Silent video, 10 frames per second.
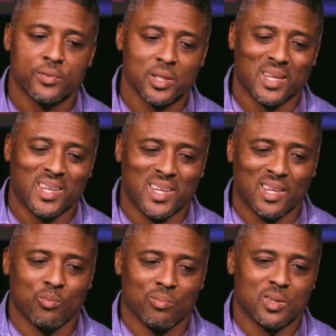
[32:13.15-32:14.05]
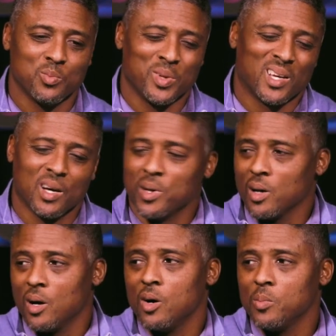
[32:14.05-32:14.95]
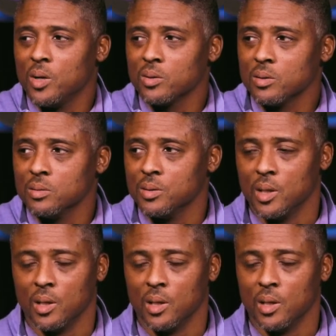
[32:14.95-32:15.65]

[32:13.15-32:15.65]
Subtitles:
to becoming a homeowner,